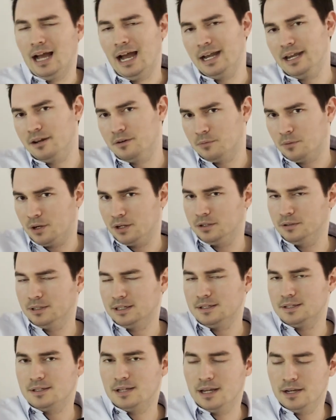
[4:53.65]
I didn't want to
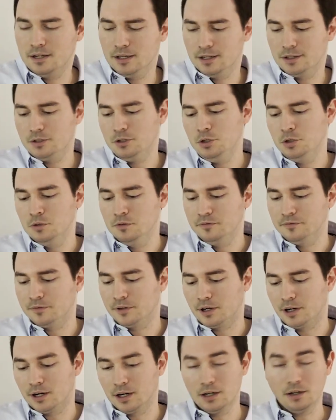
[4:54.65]
extend it too
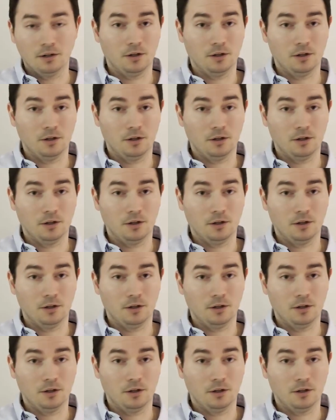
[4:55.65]
far,